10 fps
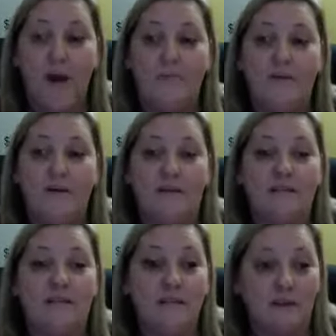Because
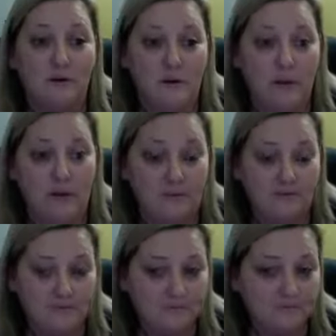literally,
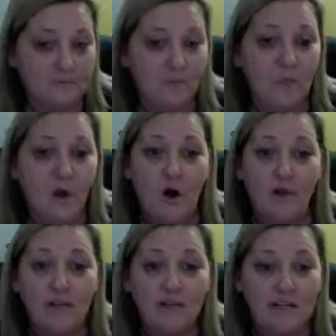all
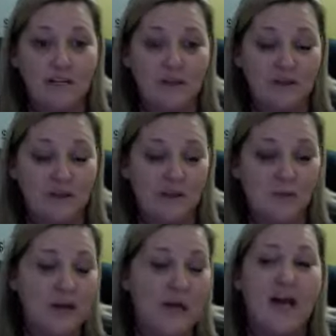you need to do
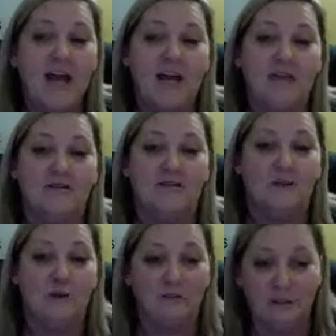is
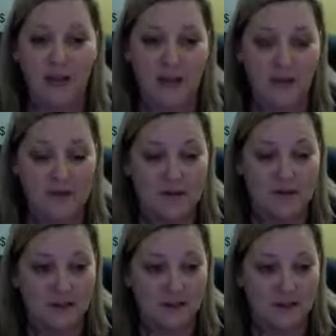go over to
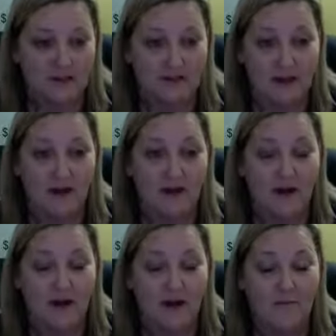
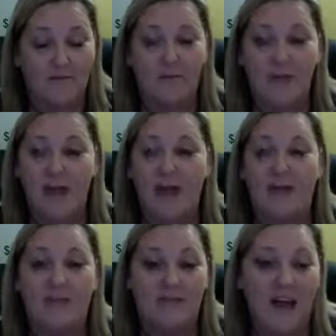Amazon.com. And
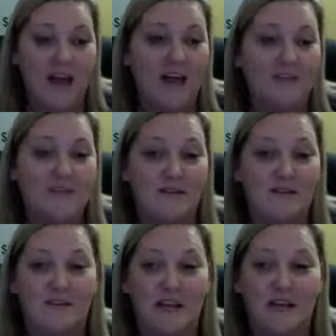if I had to start
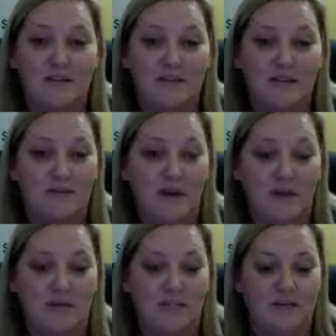today, this is what I would
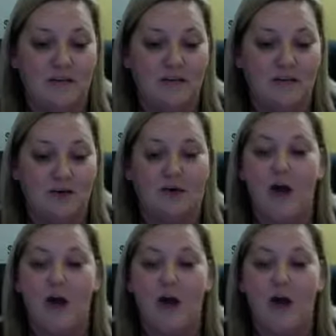tell you to do.